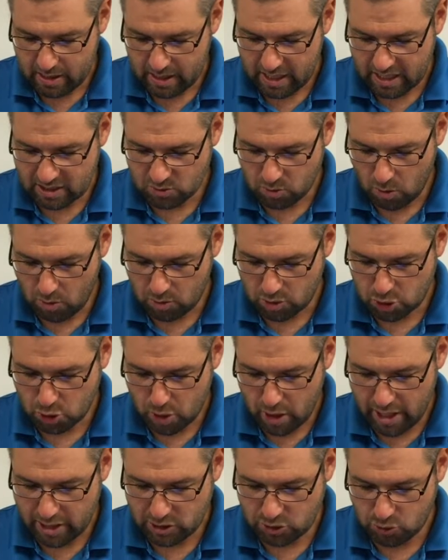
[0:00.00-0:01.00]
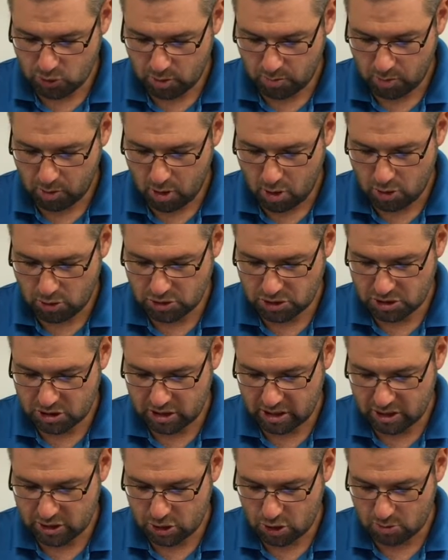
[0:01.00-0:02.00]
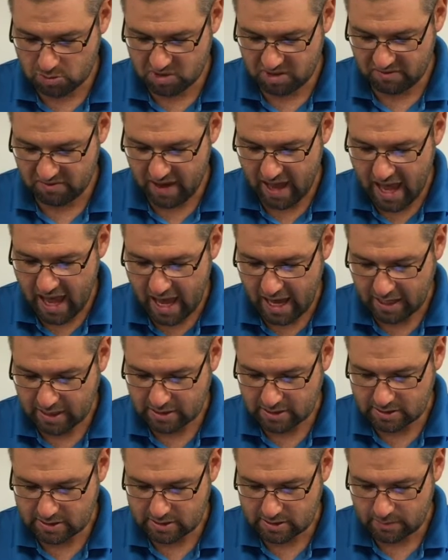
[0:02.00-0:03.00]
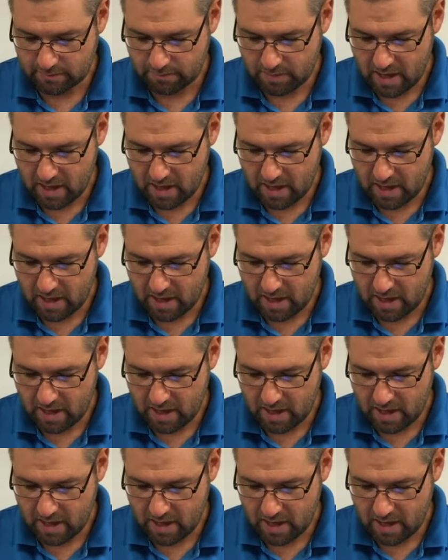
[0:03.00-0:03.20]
is what we're trying to approach in terms of x.